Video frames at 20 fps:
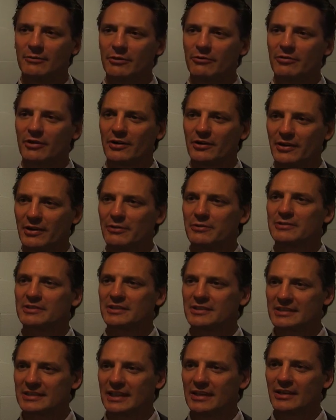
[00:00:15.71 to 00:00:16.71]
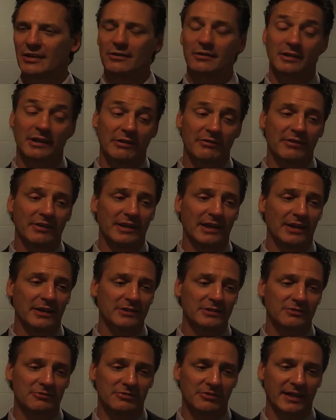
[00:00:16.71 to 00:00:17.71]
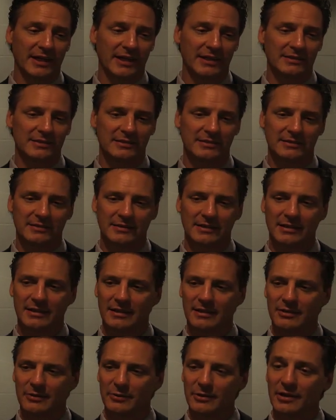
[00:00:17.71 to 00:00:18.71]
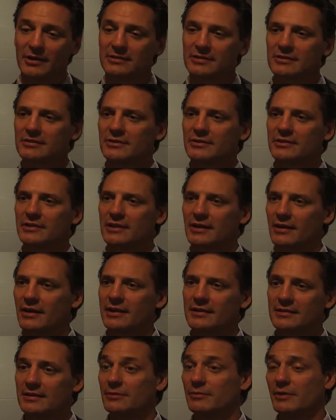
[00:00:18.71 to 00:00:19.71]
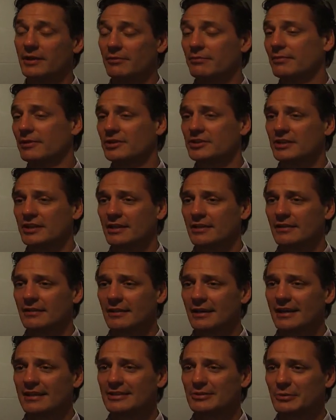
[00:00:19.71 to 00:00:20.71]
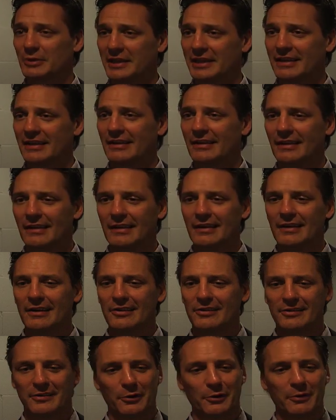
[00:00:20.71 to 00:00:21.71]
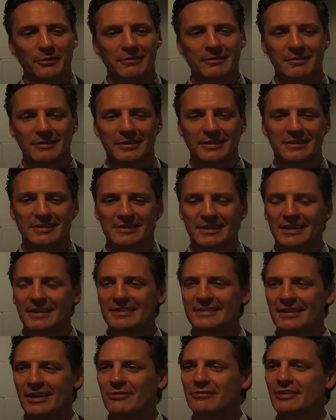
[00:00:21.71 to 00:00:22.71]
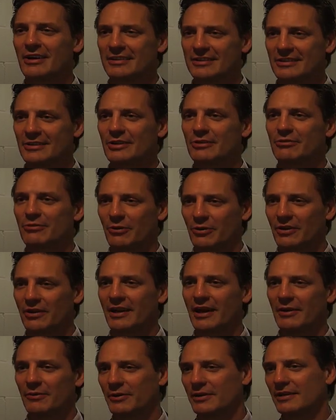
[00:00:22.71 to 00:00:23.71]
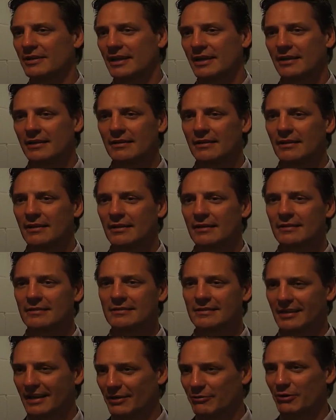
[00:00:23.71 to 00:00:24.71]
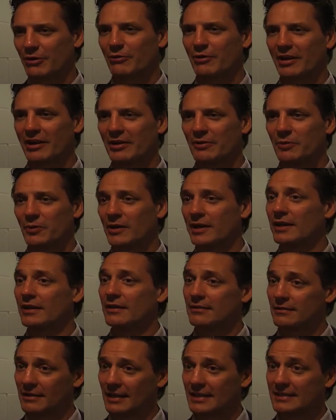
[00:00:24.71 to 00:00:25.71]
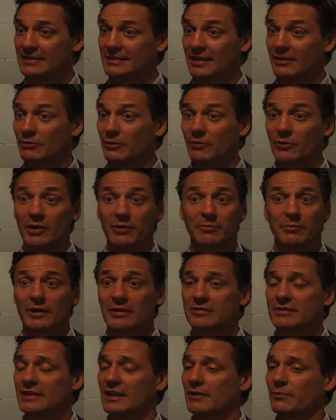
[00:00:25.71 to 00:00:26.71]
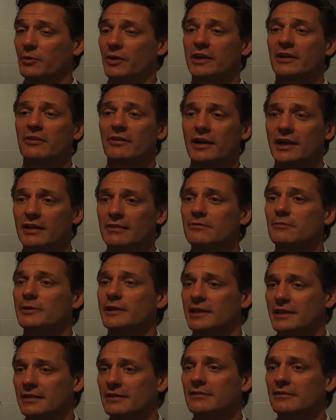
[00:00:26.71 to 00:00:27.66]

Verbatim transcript: We've heard that it was a sellout, 11,000 fans, and uh, we also knew that RIT beat Michigan last week. So it's uh, tough not to look forward to that one. And uh, tonight we were ready to play. Last night we weren't. Buff State played great, and we did.